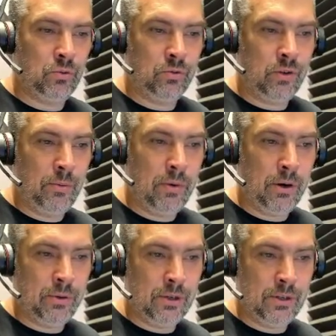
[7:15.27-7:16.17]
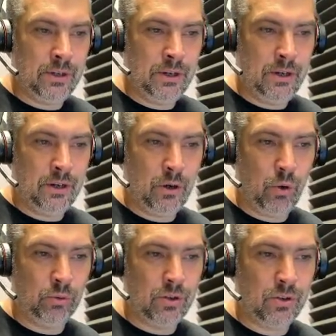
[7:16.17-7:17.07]
to the tray bar, you can see here
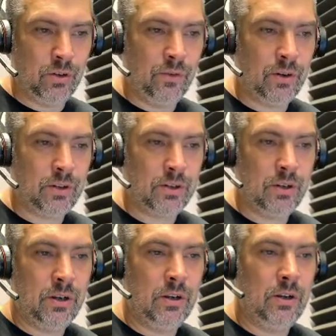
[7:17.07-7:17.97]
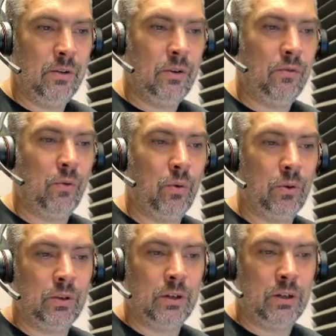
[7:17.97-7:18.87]
all the servers
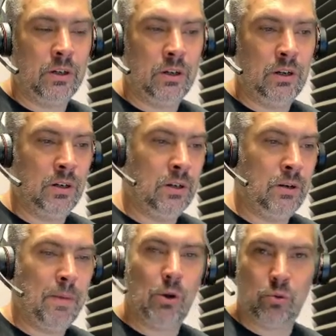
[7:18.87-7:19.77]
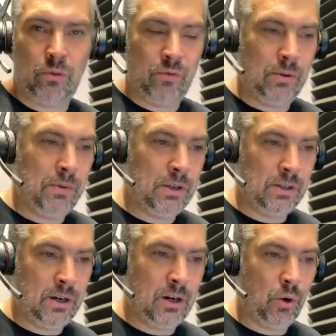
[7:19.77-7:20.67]
for the Milestone
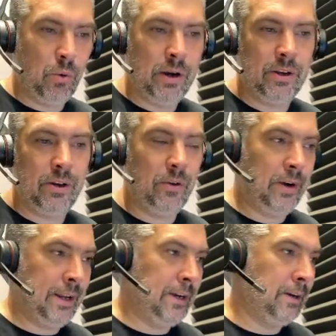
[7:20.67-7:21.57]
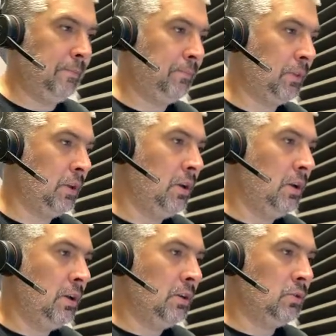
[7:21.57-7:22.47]
VMS are already running.
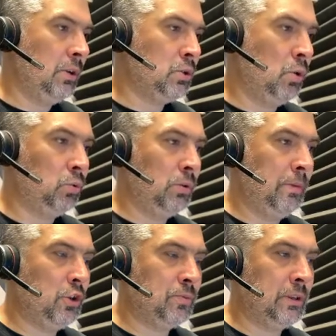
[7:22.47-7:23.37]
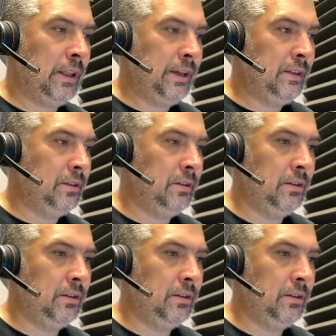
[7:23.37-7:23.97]
So let's go to the management client